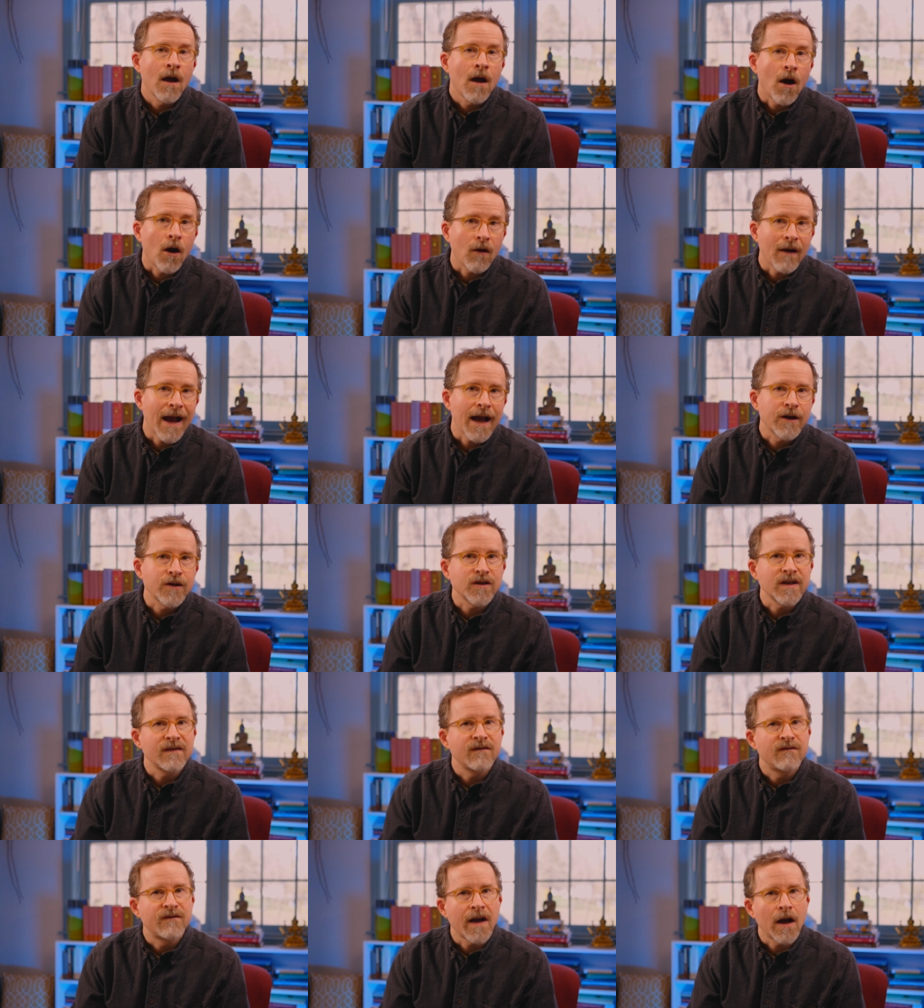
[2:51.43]
are
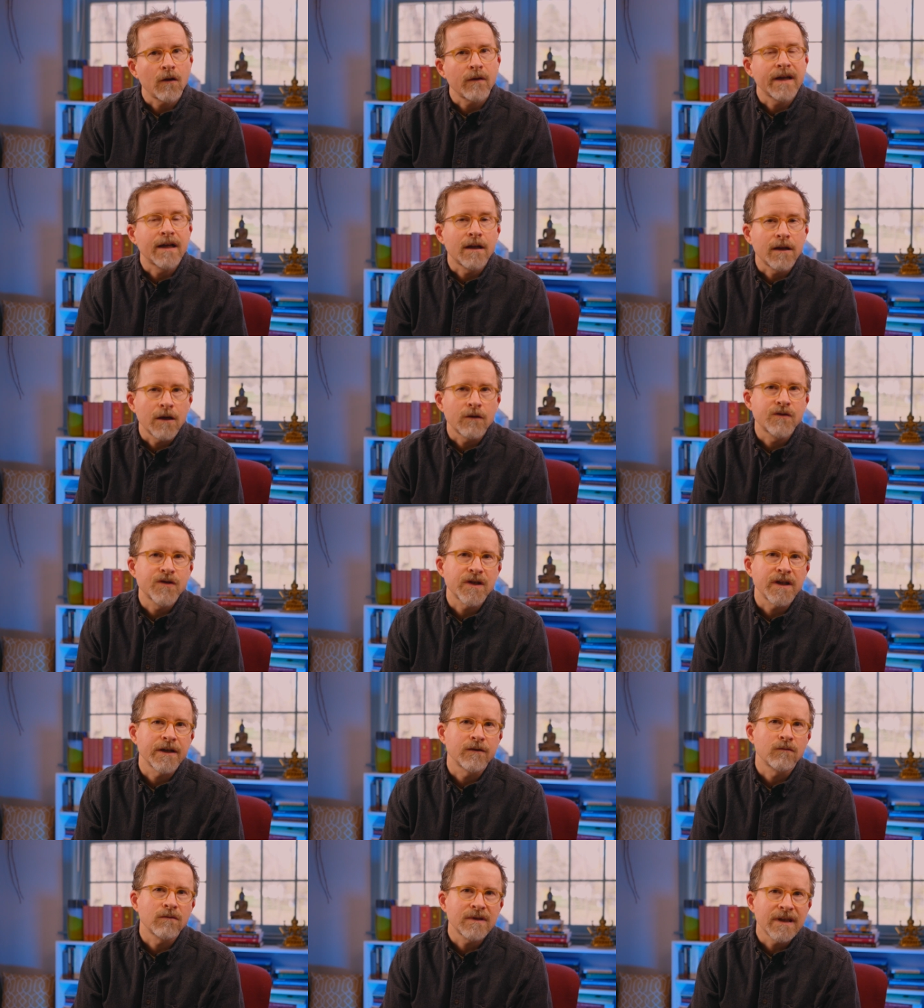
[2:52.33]
actually very
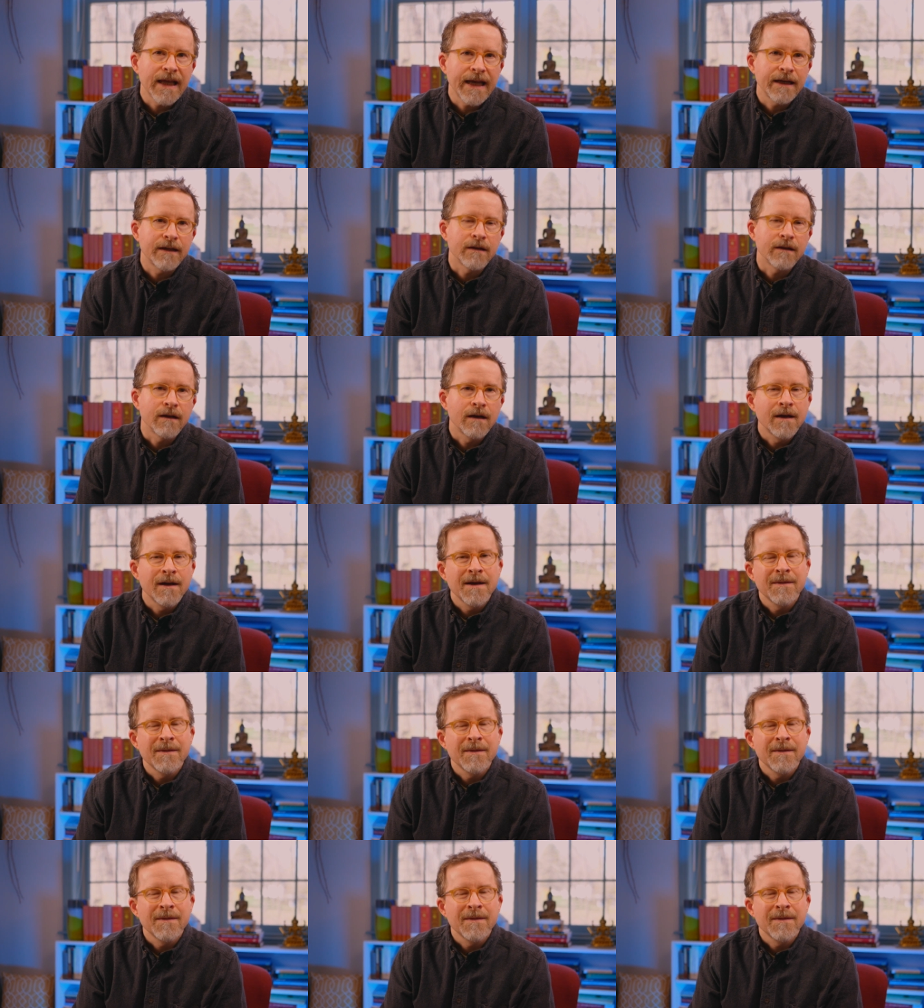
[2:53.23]
closely related